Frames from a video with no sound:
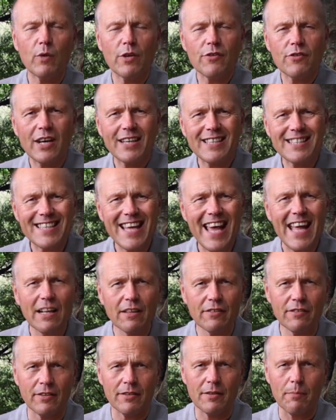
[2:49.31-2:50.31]
which had
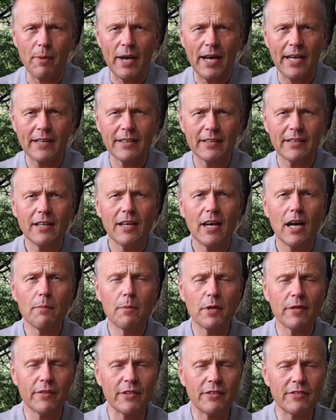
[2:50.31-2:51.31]
tails at the back, a
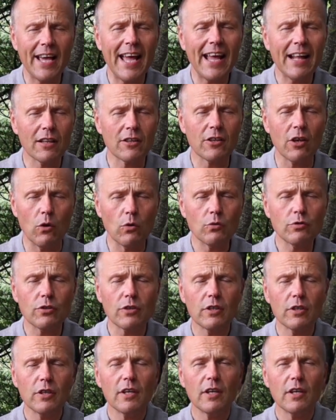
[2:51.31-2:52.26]
bit of a tail coat,